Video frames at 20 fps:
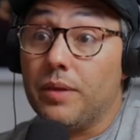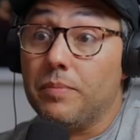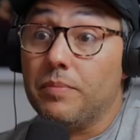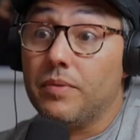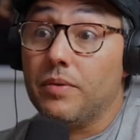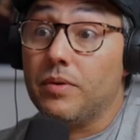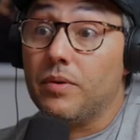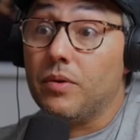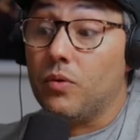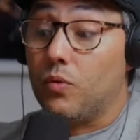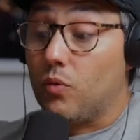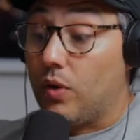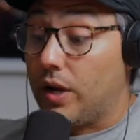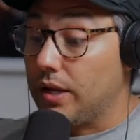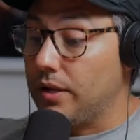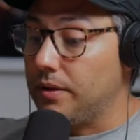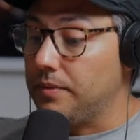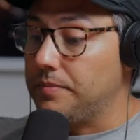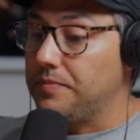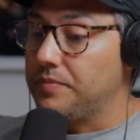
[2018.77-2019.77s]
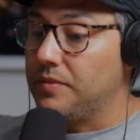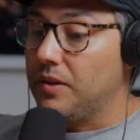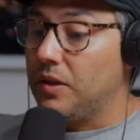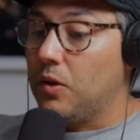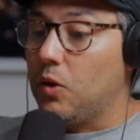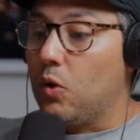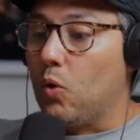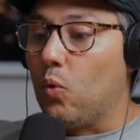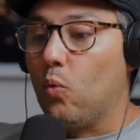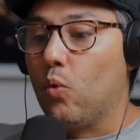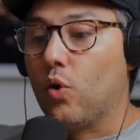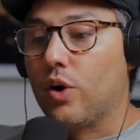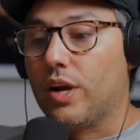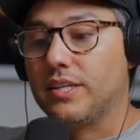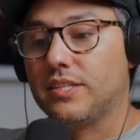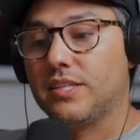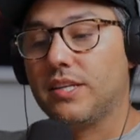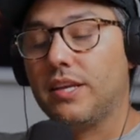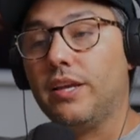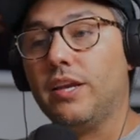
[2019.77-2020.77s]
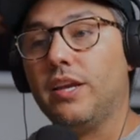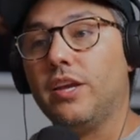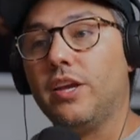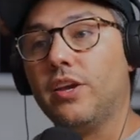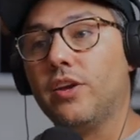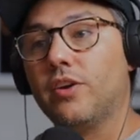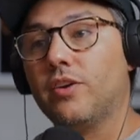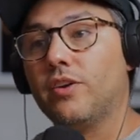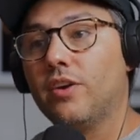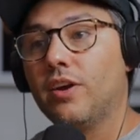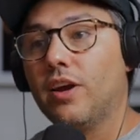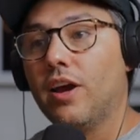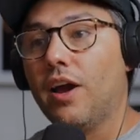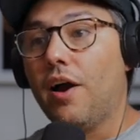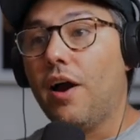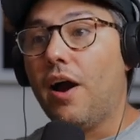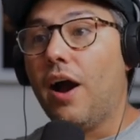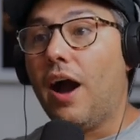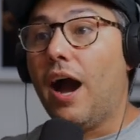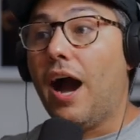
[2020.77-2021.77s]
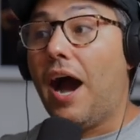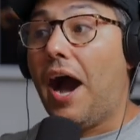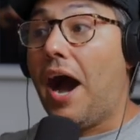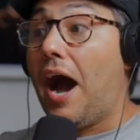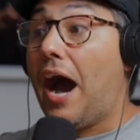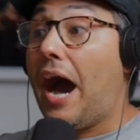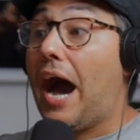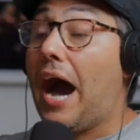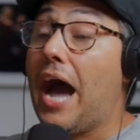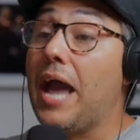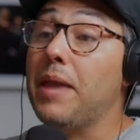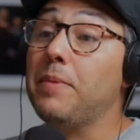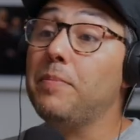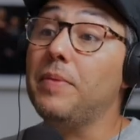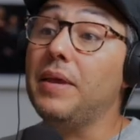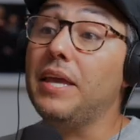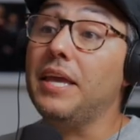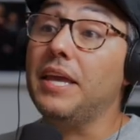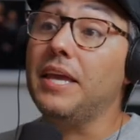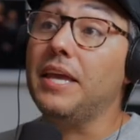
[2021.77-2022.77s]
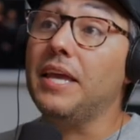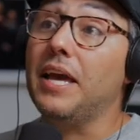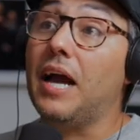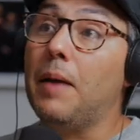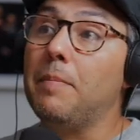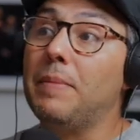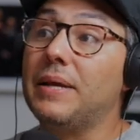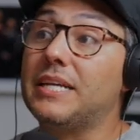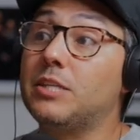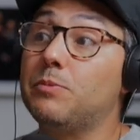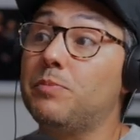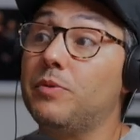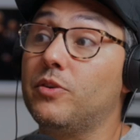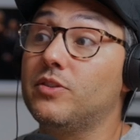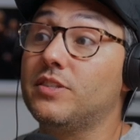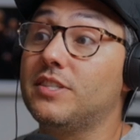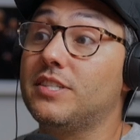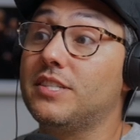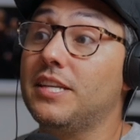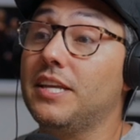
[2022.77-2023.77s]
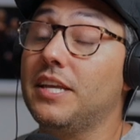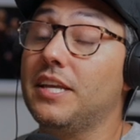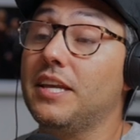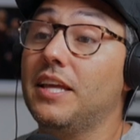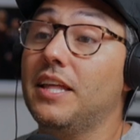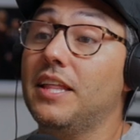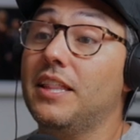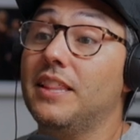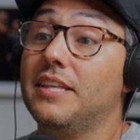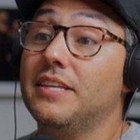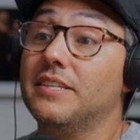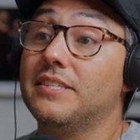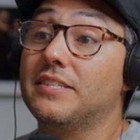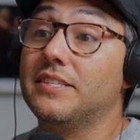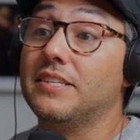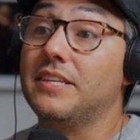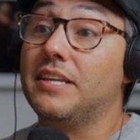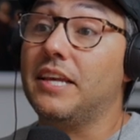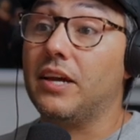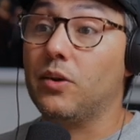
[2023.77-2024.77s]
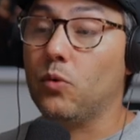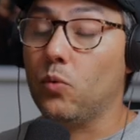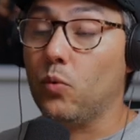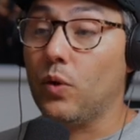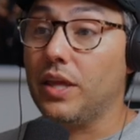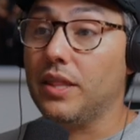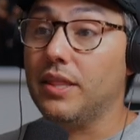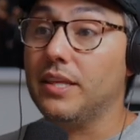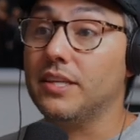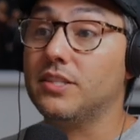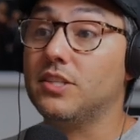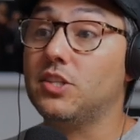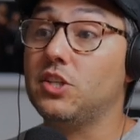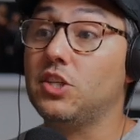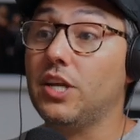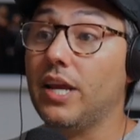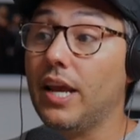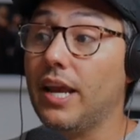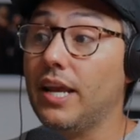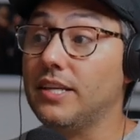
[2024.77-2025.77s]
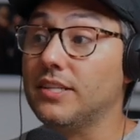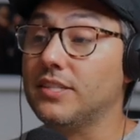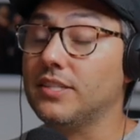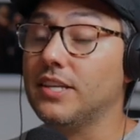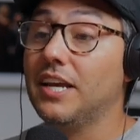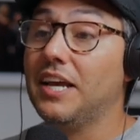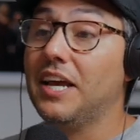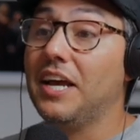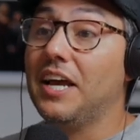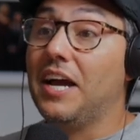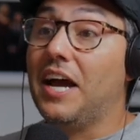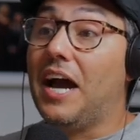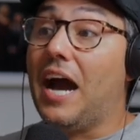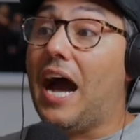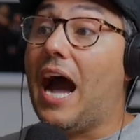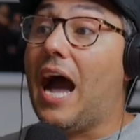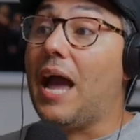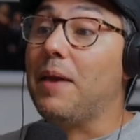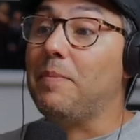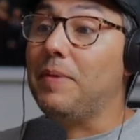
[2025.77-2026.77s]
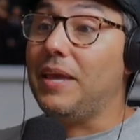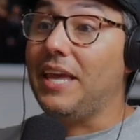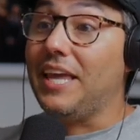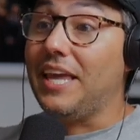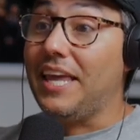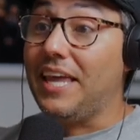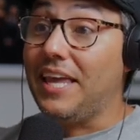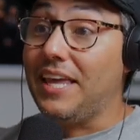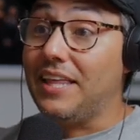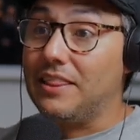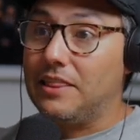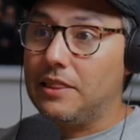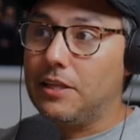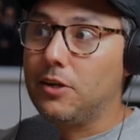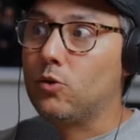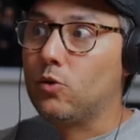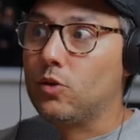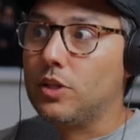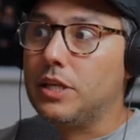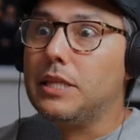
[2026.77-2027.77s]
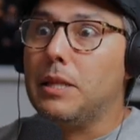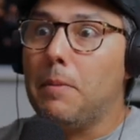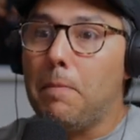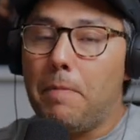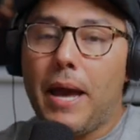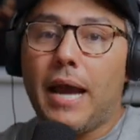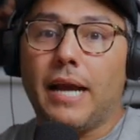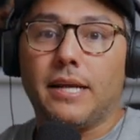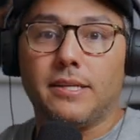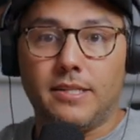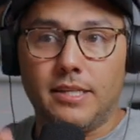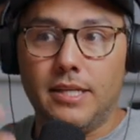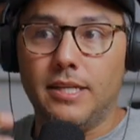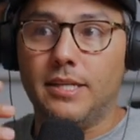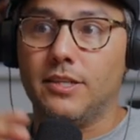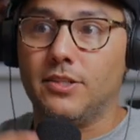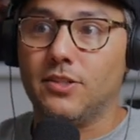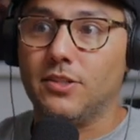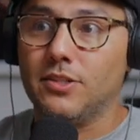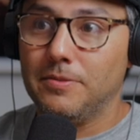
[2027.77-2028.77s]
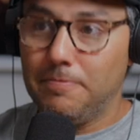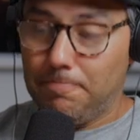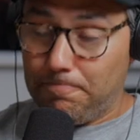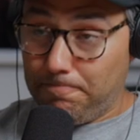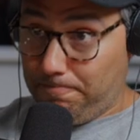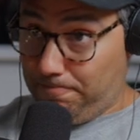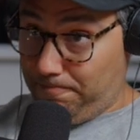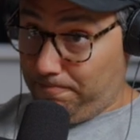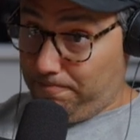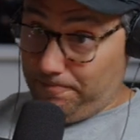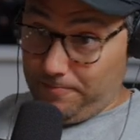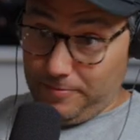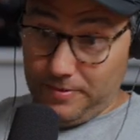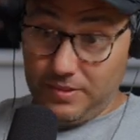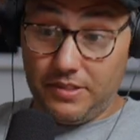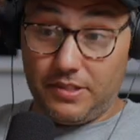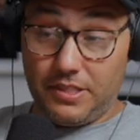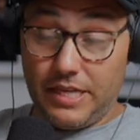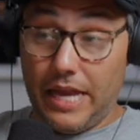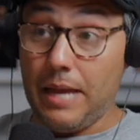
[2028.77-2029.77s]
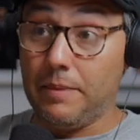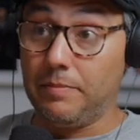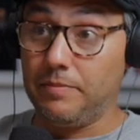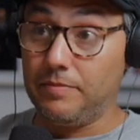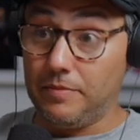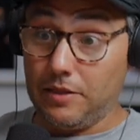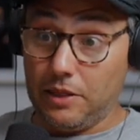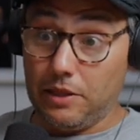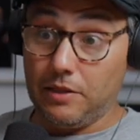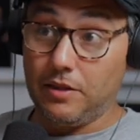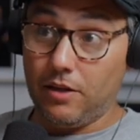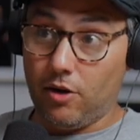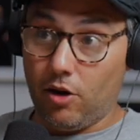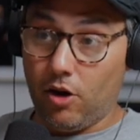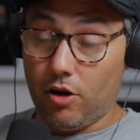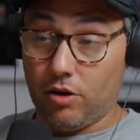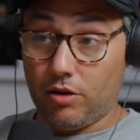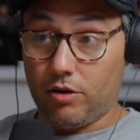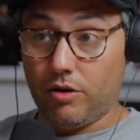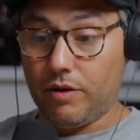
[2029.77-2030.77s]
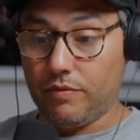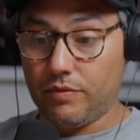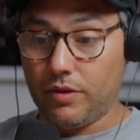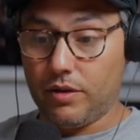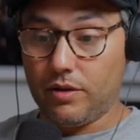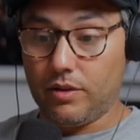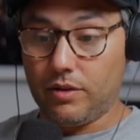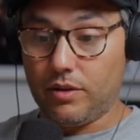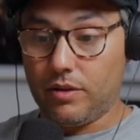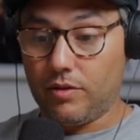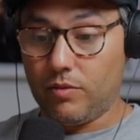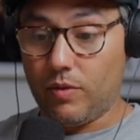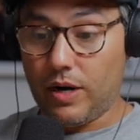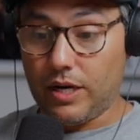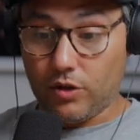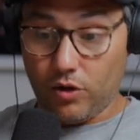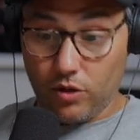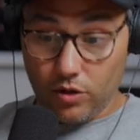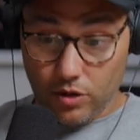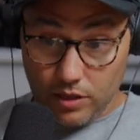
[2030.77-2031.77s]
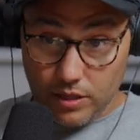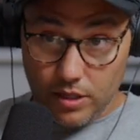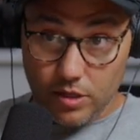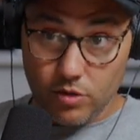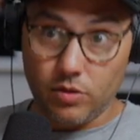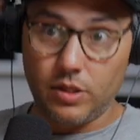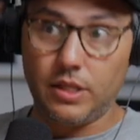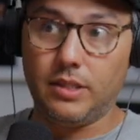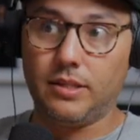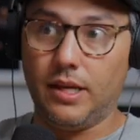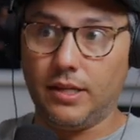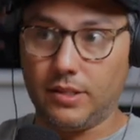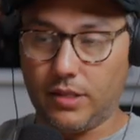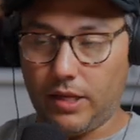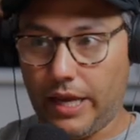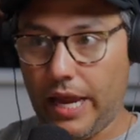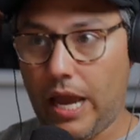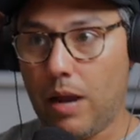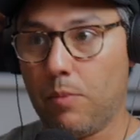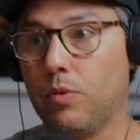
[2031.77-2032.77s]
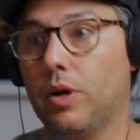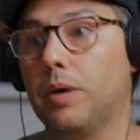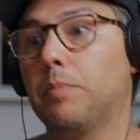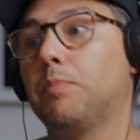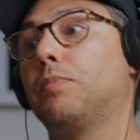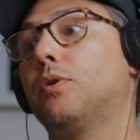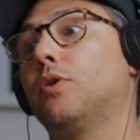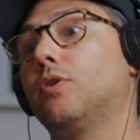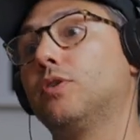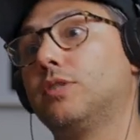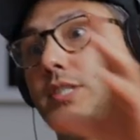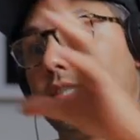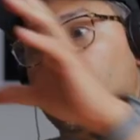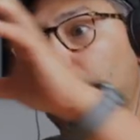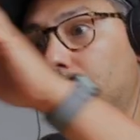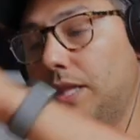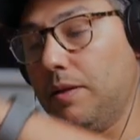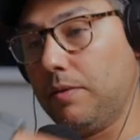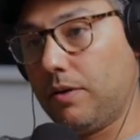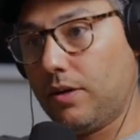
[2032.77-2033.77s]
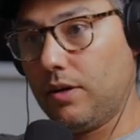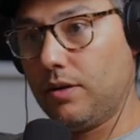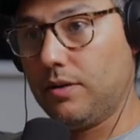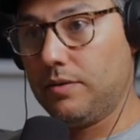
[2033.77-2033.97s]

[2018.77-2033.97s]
him. Yeah. Right. Whereas here, I'm I'm experiencing this getaway, this chase. I'm literally in the back seat because Sam Hargrave, the, the director, literally takes the camera, puts it in the